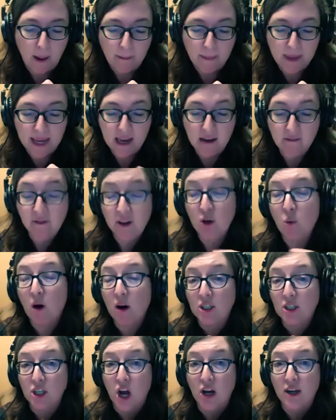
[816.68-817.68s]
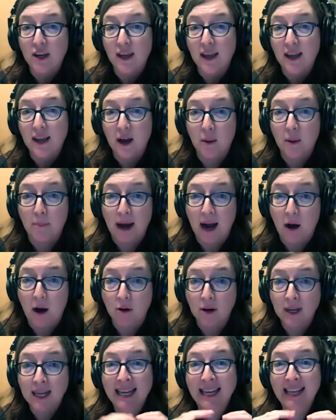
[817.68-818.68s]
If you are talking
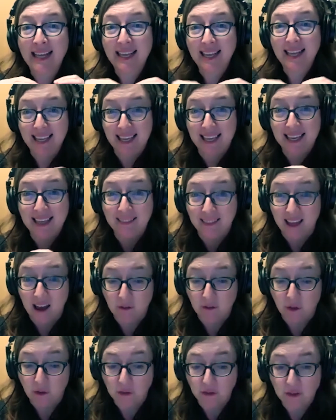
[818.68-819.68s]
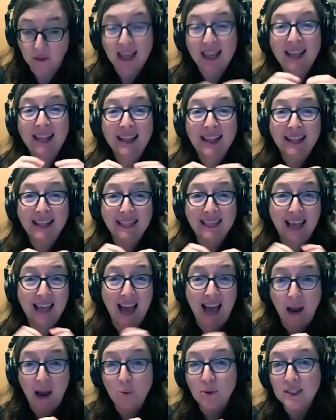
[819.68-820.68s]
about heat levels,
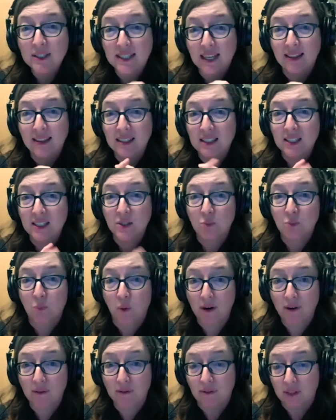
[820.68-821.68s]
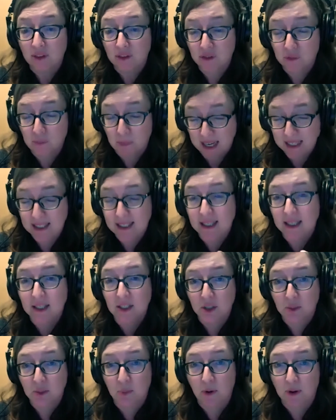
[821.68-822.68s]
I would say this is one of the
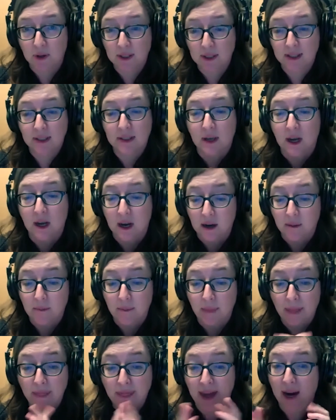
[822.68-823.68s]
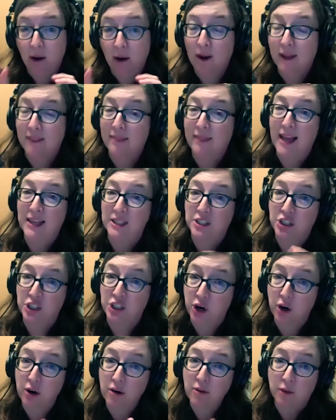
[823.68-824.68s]
spiciest books that I read last
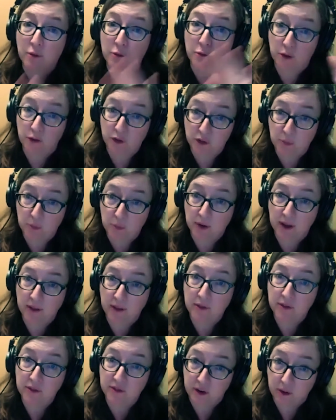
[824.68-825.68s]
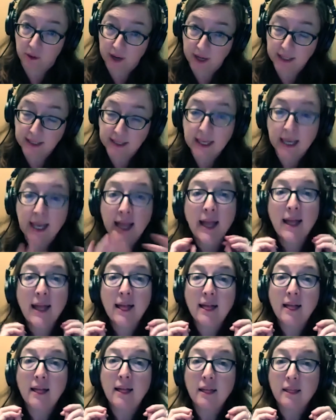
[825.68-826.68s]
year, the first book in the series.
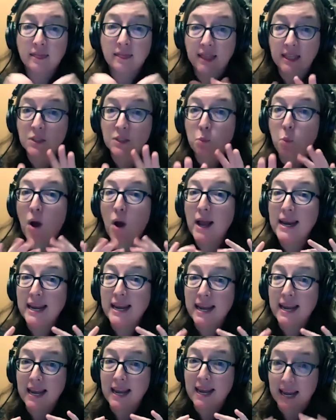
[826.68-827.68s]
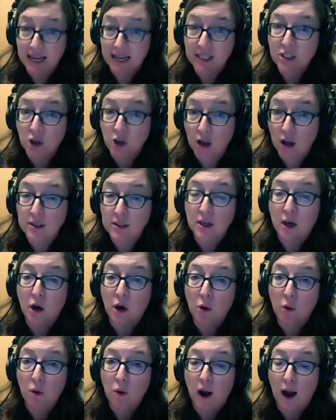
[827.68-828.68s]
This one is
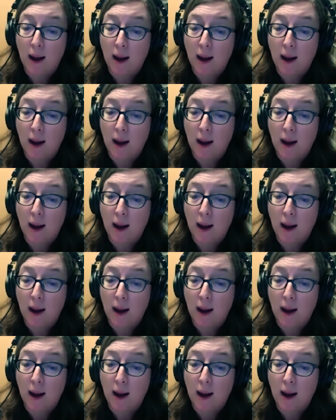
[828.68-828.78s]
also